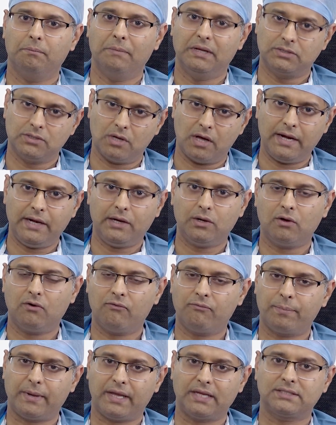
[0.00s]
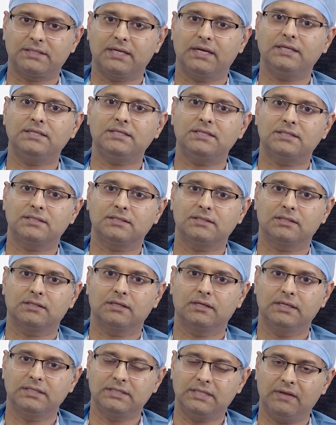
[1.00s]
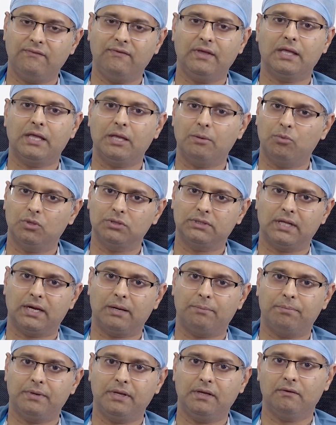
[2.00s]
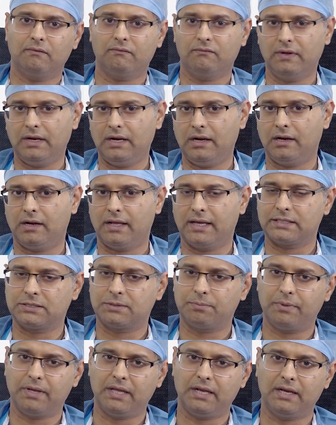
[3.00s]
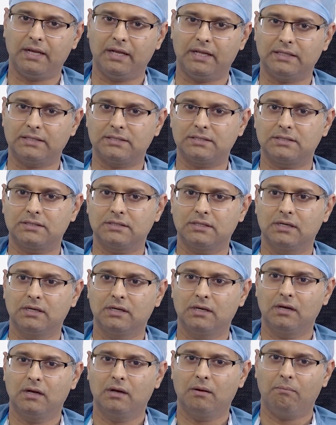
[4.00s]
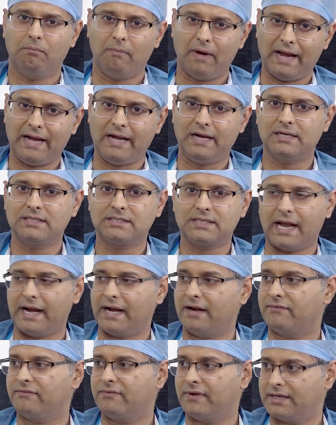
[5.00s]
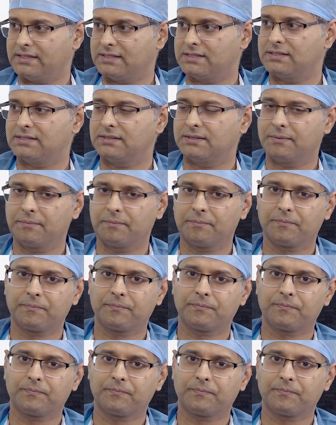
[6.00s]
a majority of patients receiving chemotherapy will experience mild side effects